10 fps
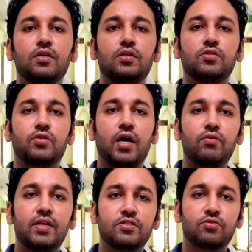So now
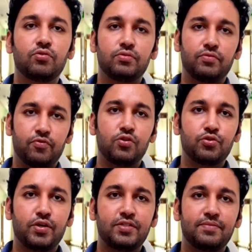let's go to the first
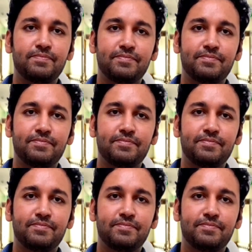question.